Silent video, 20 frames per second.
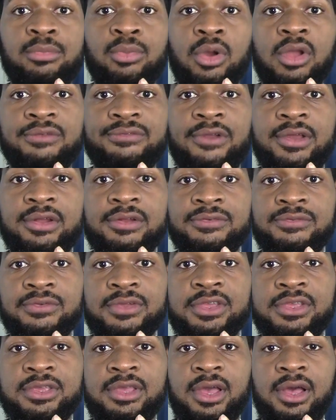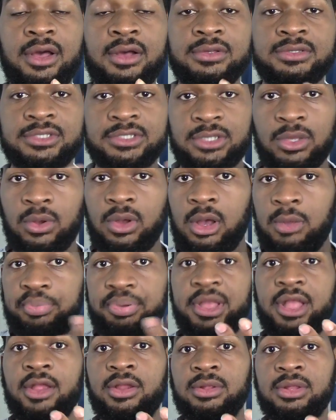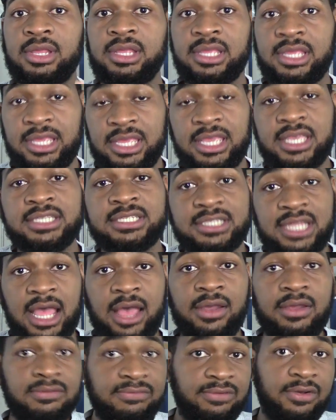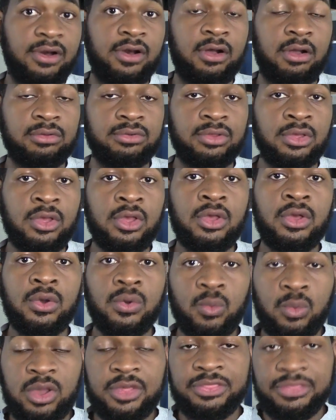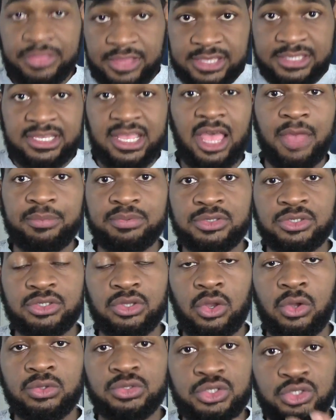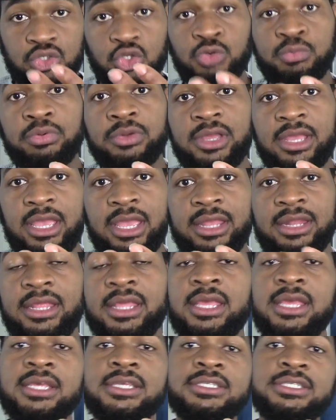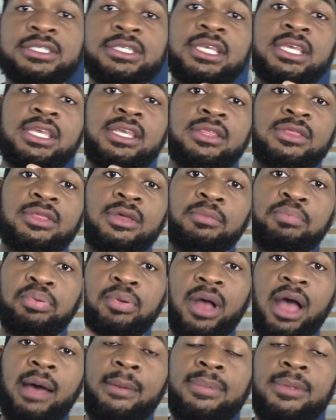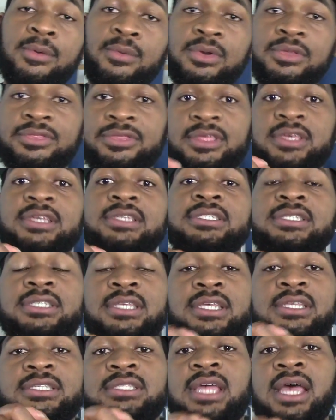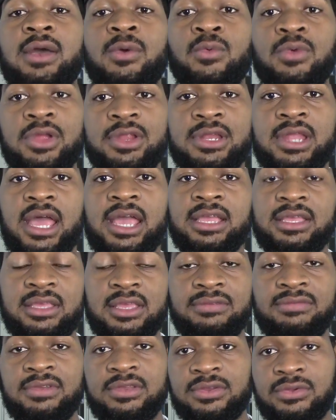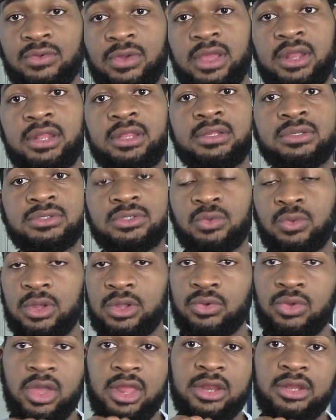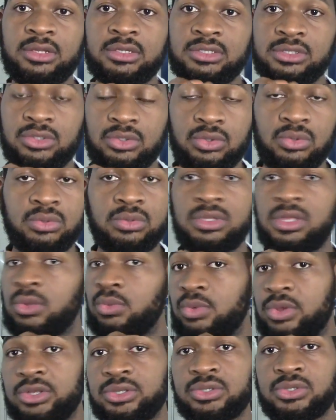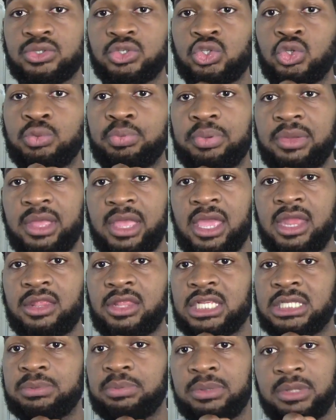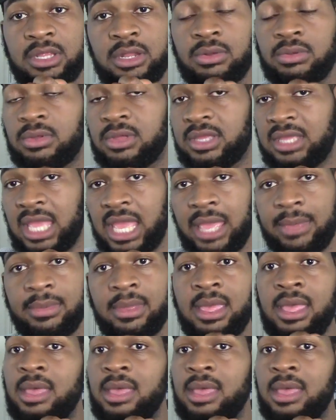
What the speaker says: boyfriend a freak, y'all. So apparently he's now involved with this episode, Superhead. See, the problem with this is that we're not giving credit to where credit is due. The original superhead of this political game,